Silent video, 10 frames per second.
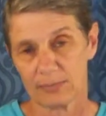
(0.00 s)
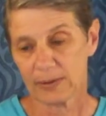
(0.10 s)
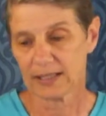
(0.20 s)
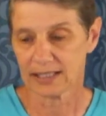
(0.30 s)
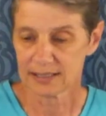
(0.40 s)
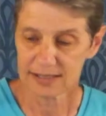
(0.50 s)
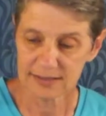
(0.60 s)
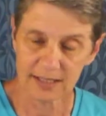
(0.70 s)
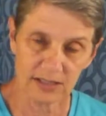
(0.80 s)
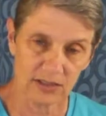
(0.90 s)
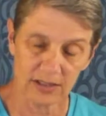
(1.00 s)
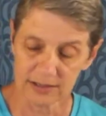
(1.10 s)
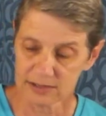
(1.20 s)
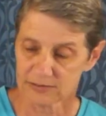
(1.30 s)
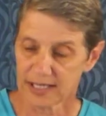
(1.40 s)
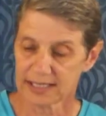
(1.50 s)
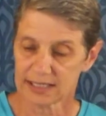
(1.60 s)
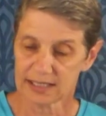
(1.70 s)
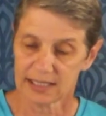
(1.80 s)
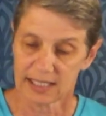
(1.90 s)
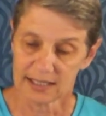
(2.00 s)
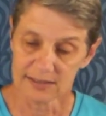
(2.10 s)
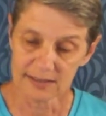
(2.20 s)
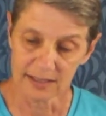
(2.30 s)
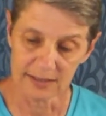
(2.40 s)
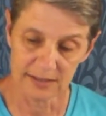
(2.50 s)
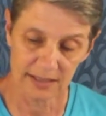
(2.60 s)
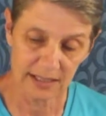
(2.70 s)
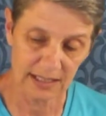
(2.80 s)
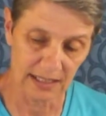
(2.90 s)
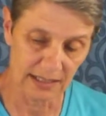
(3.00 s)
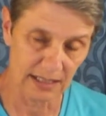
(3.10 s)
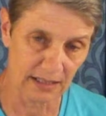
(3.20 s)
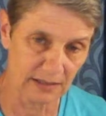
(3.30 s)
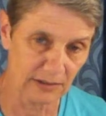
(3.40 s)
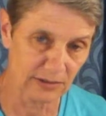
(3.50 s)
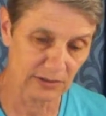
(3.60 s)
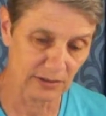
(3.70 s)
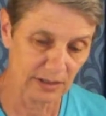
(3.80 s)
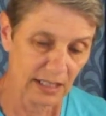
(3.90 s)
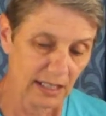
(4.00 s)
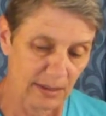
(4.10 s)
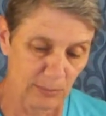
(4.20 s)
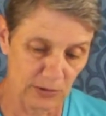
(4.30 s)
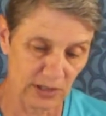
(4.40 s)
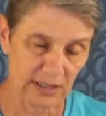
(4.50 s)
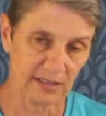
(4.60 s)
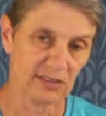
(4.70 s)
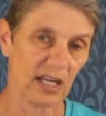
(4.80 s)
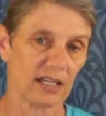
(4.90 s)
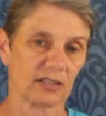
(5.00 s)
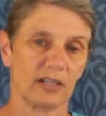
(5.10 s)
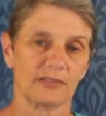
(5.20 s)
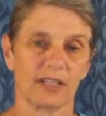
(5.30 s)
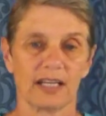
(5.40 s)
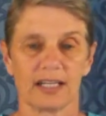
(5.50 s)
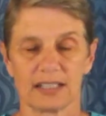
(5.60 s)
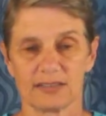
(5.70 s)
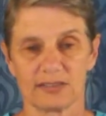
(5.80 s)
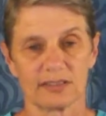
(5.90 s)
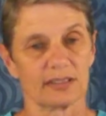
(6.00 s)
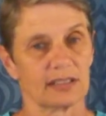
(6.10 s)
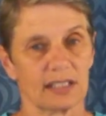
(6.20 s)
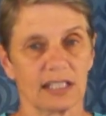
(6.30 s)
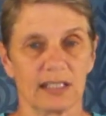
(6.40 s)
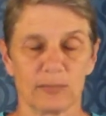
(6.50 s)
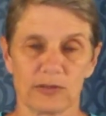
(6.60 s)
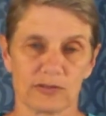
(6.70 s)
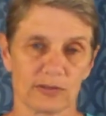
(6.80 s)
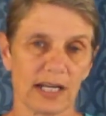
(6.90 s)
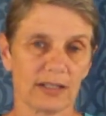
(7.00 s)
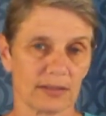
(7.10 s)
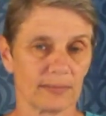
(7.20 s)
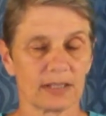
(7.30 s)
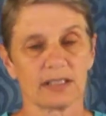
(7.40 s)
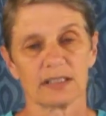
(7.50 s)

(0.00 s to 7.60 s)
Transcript: But let's say dog is flanking and slicing in and getting closer, pushing the stock offline as he moves around them.